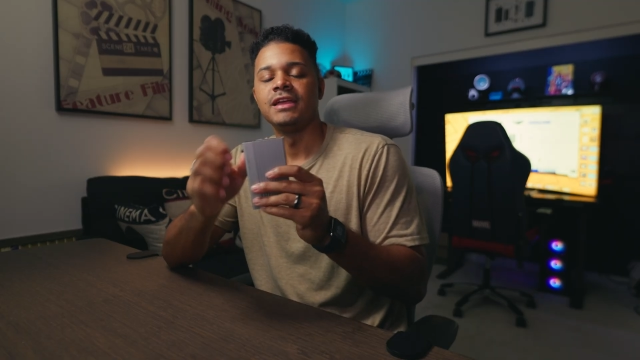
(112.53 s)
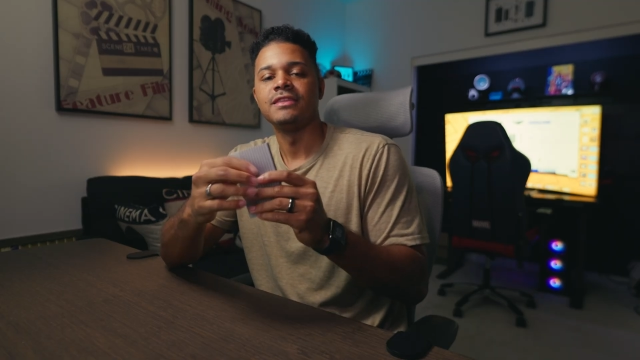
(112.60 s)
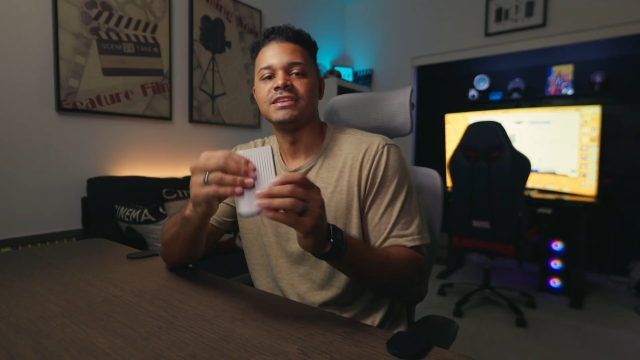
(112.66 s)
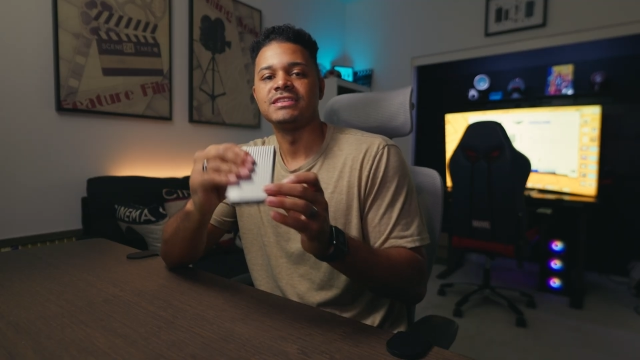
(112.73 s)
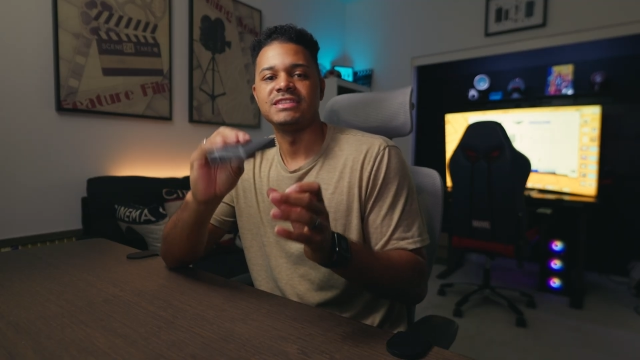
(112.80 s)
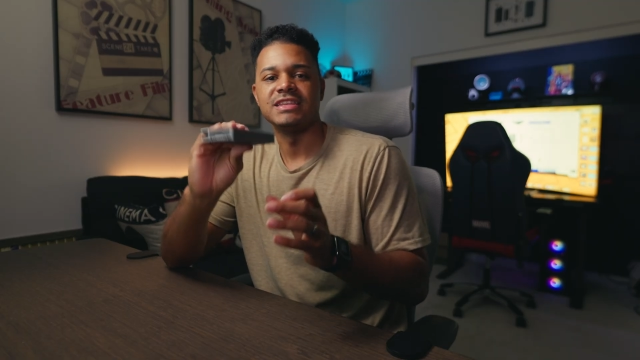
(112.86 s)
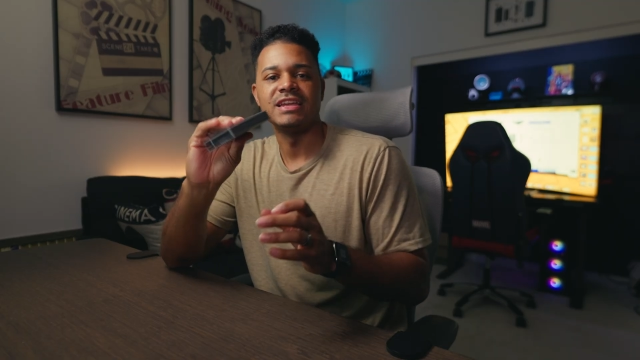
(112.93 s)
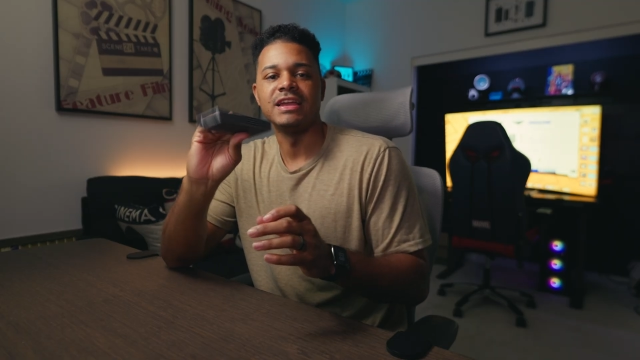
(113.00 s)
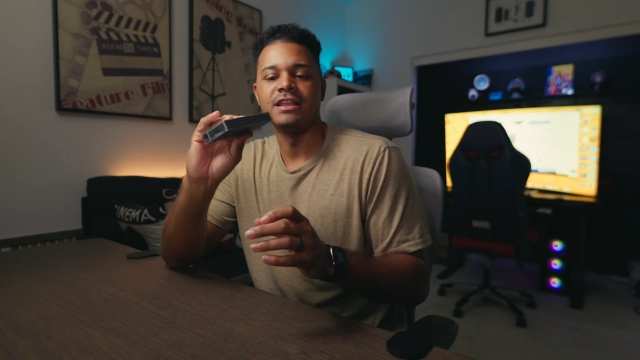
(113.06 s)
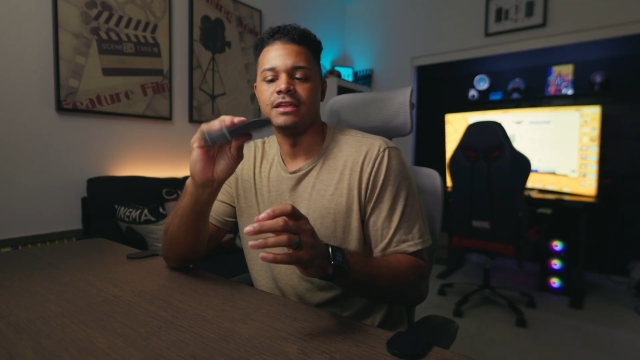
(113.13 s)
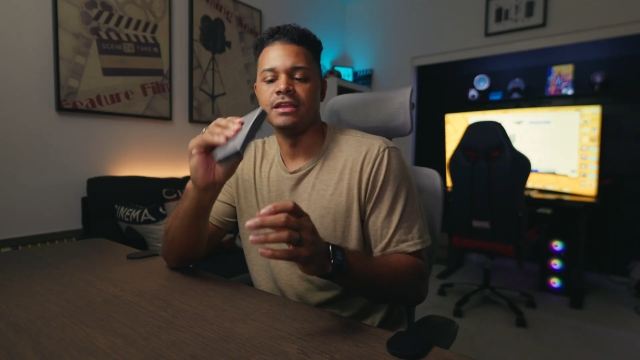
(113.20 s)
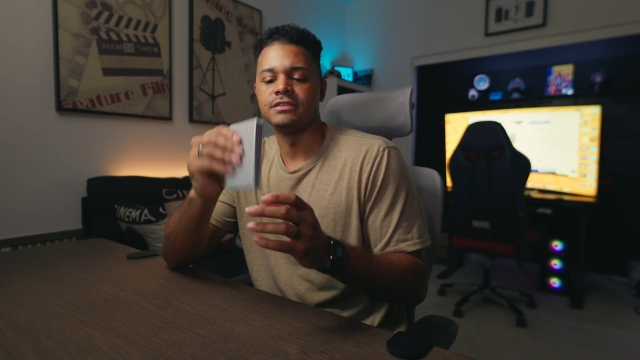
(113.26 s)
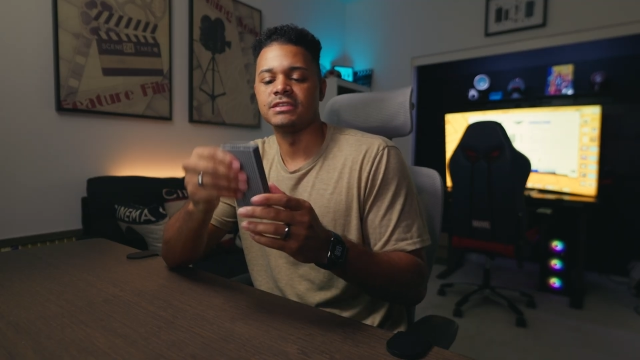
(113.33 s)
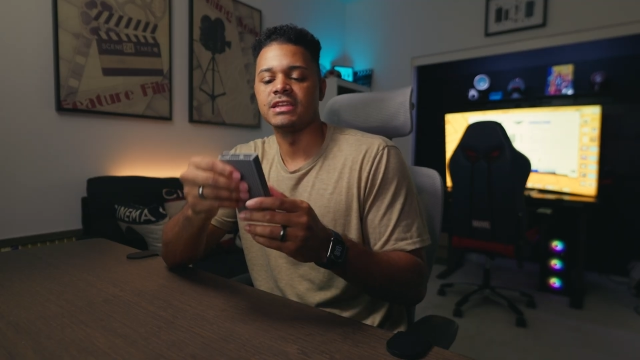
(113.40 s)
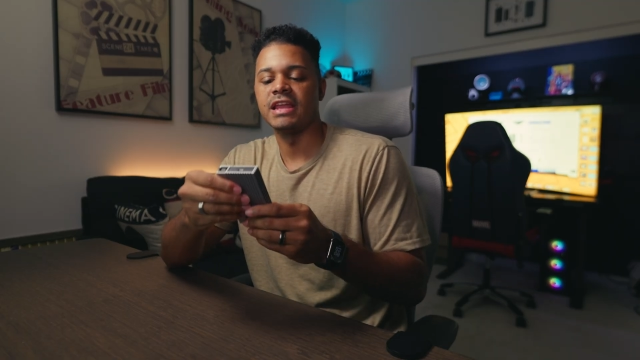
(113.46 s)
This thing,
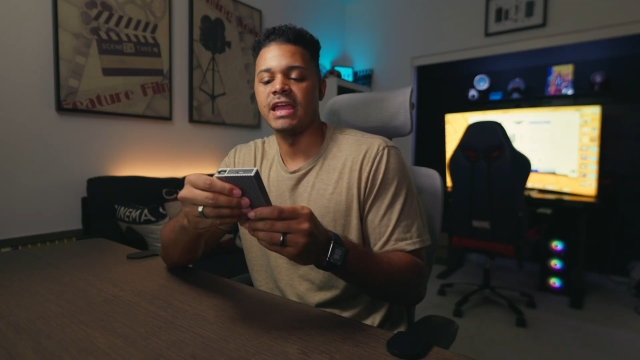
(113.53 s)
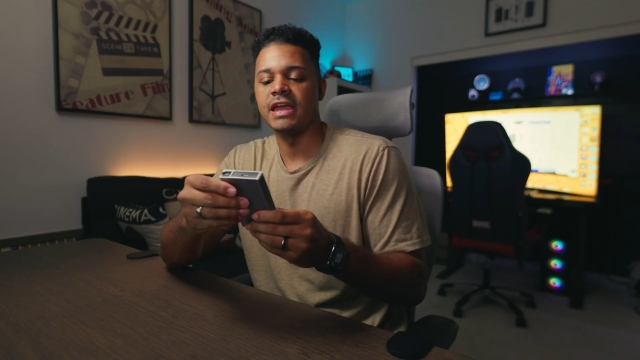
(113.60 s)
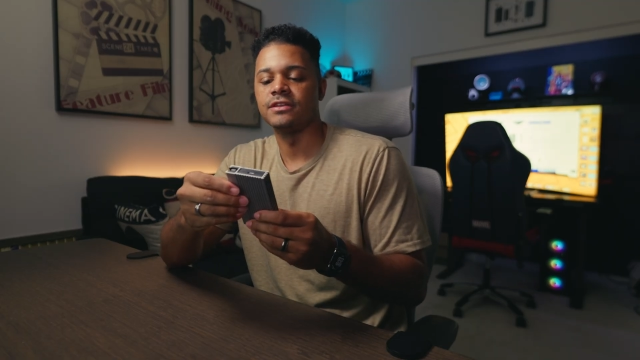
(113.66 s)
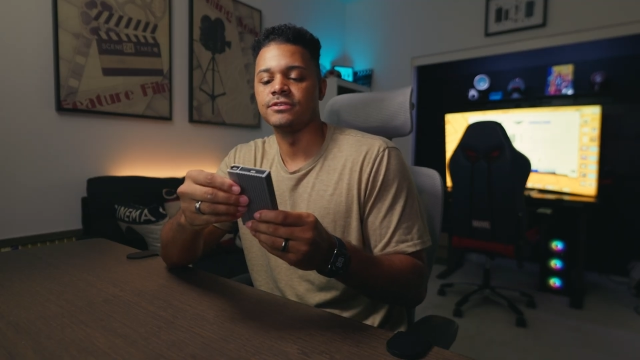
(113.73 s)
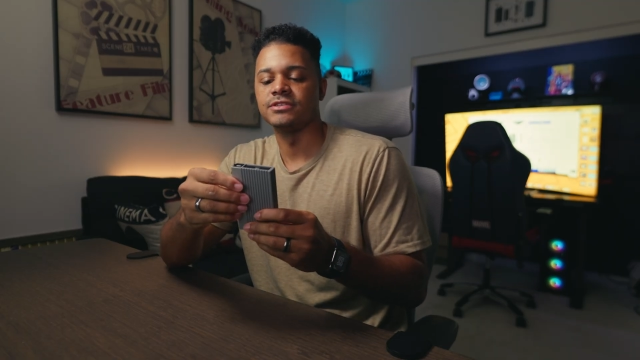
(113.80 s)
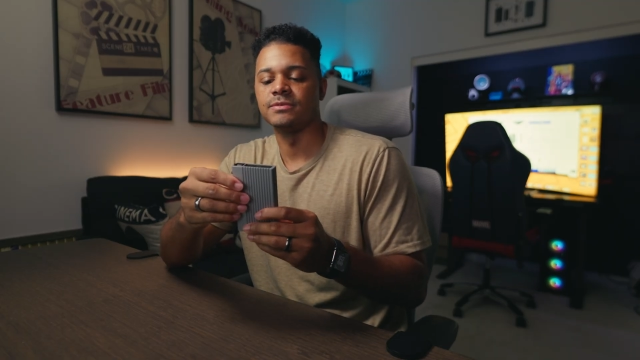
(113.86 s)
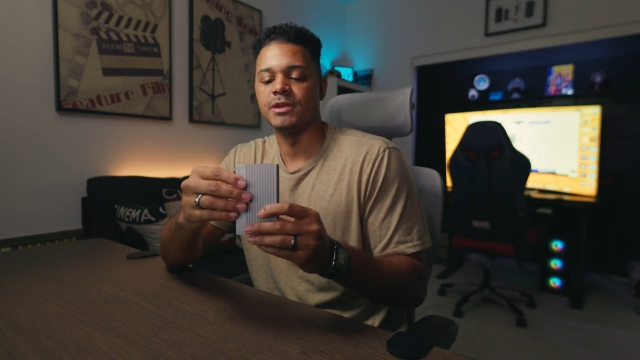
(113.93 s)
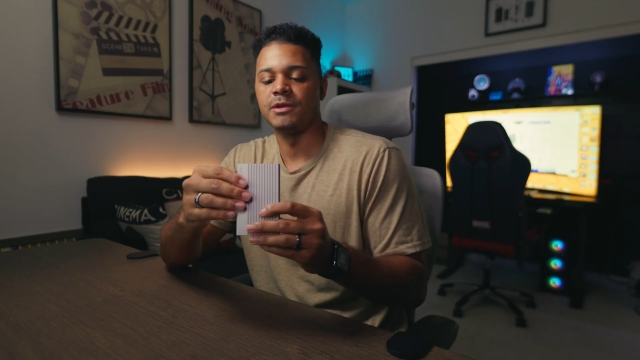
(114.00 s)
it's gonna handle some